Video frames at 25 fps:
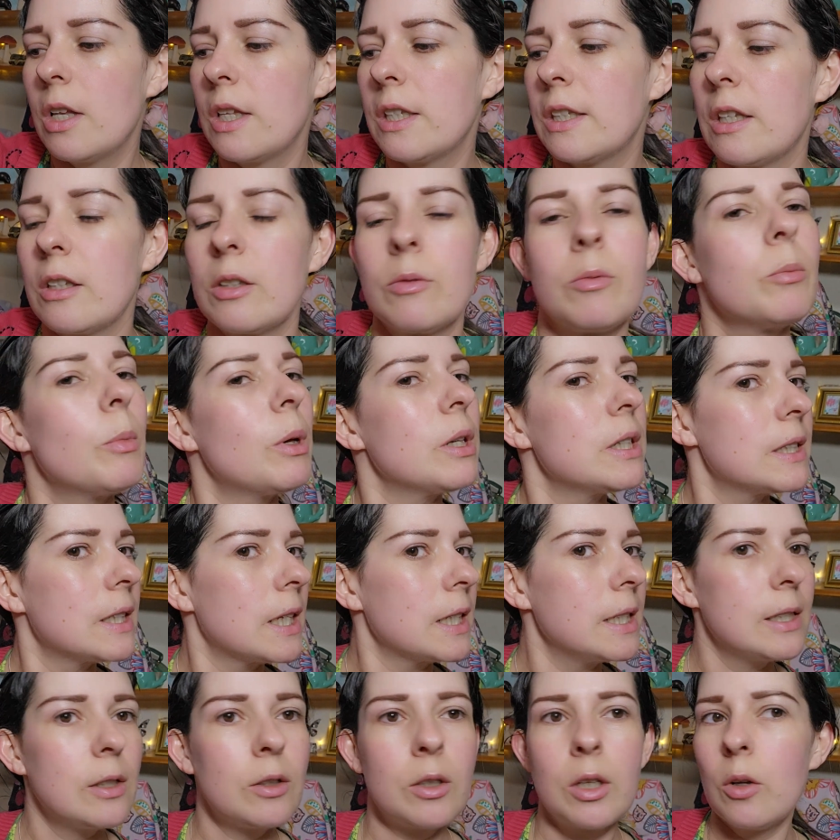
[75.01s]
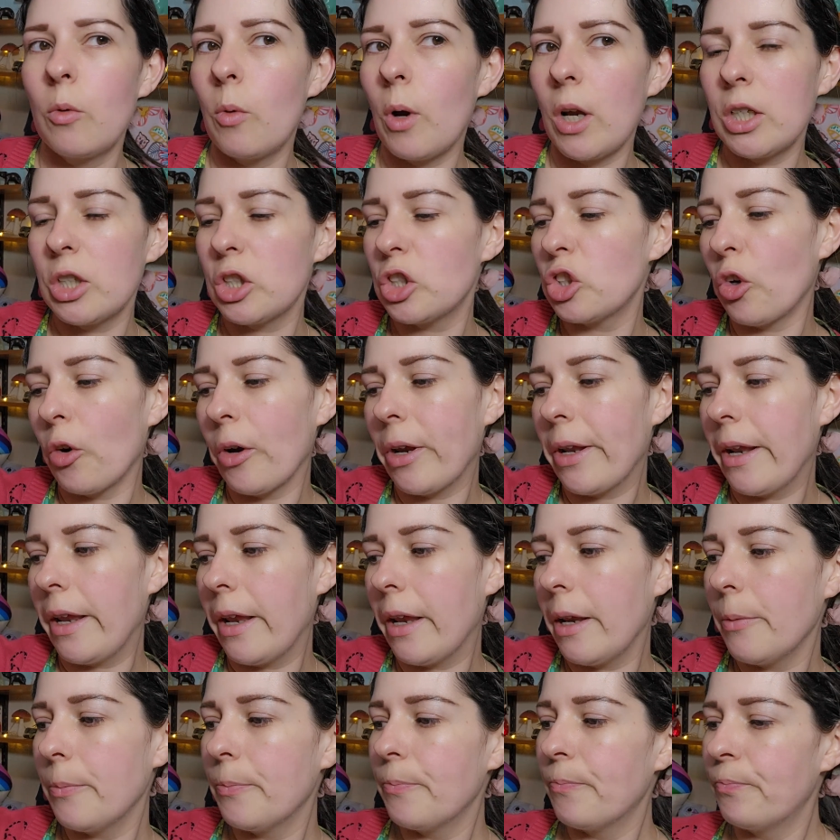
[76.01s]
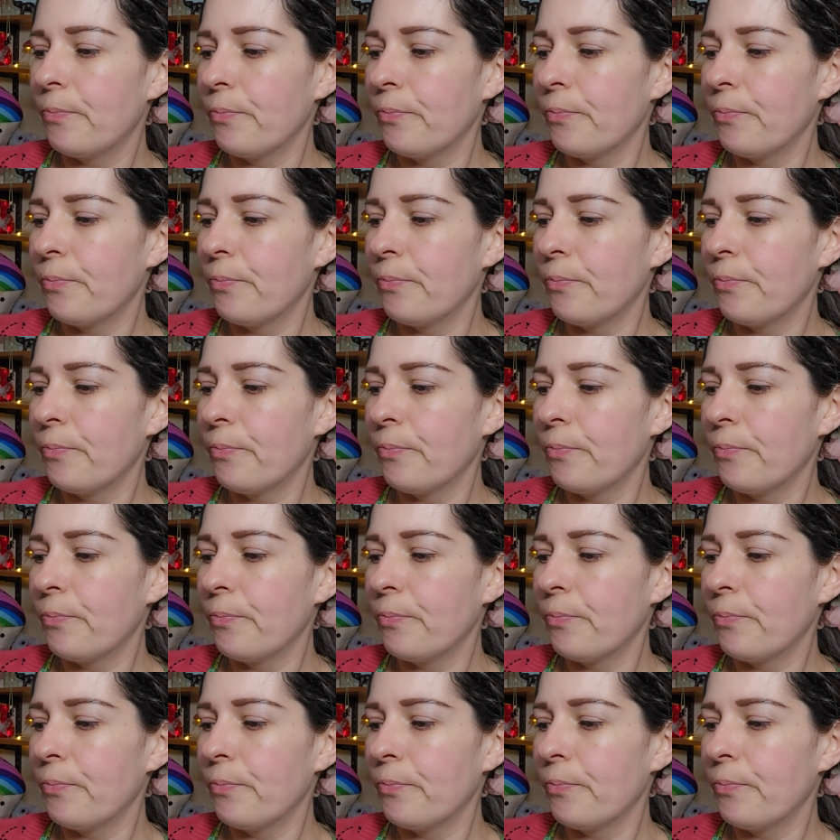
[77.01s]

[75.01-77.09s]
So my skin's looking quite shiny.